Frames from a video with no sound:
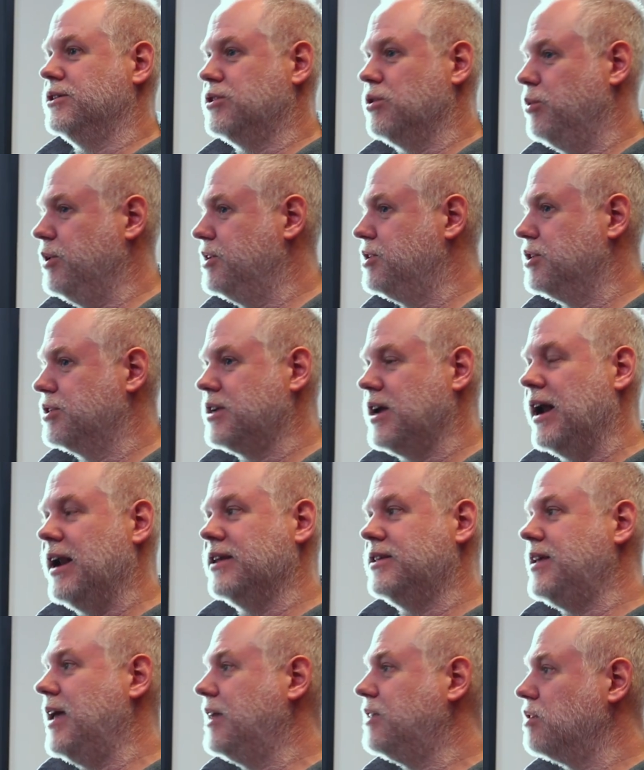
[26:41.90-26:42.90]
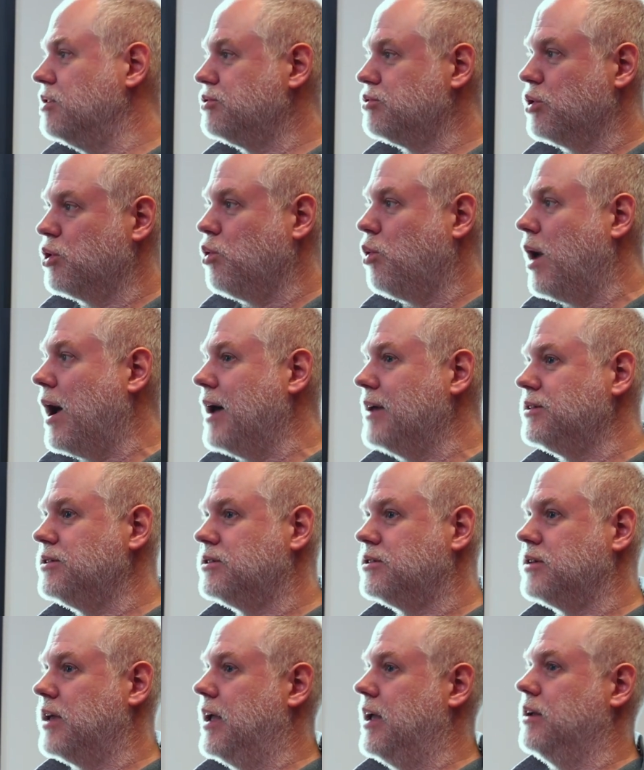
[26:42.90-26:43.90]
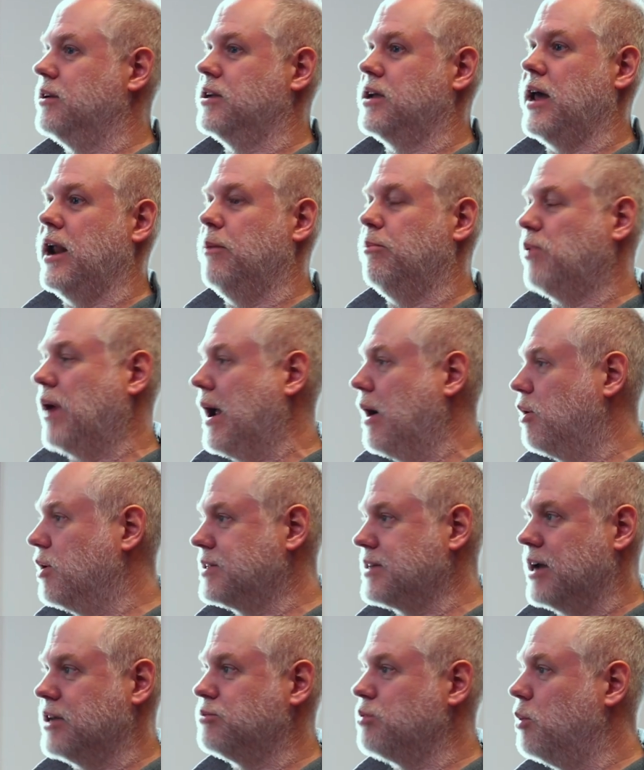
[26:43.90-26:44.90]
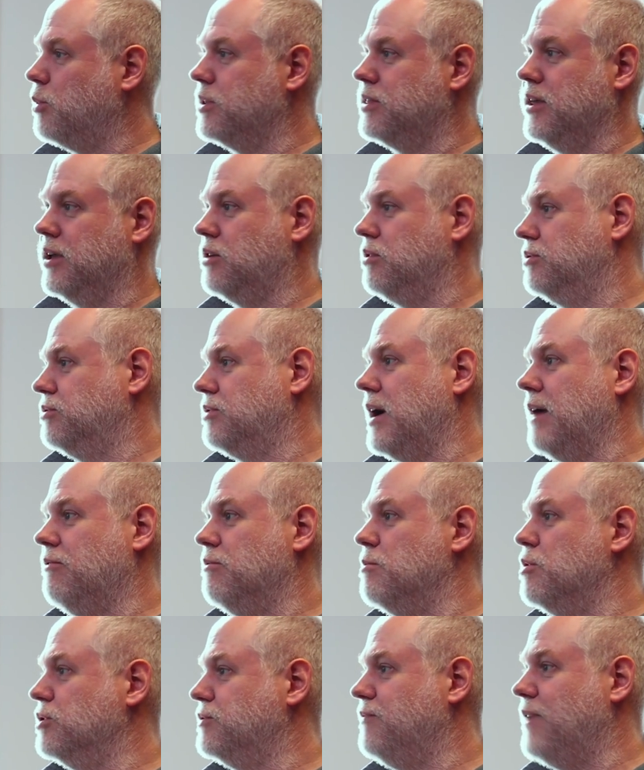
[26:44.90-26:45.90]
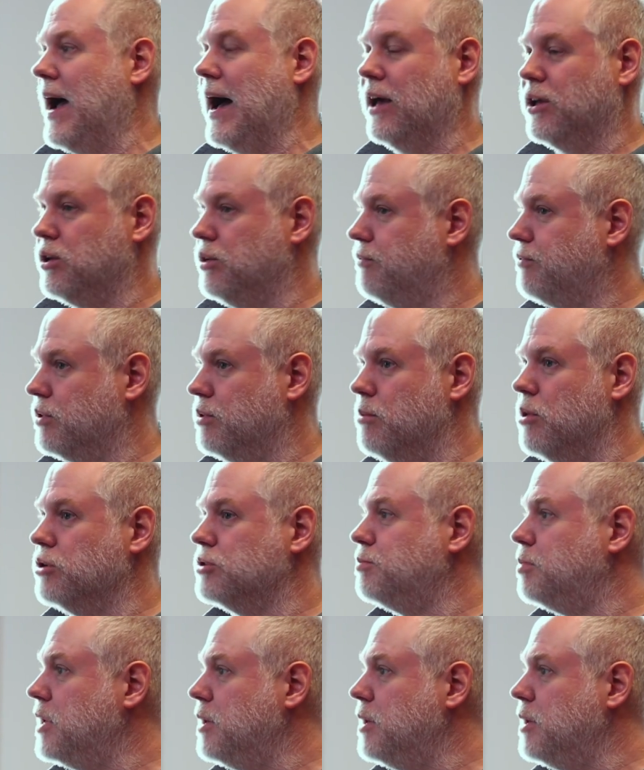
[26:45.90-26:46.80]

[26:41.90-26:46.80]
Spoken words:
Okay. So we just kind of take those requests and kind of prioritize what we think will drive the most value for the most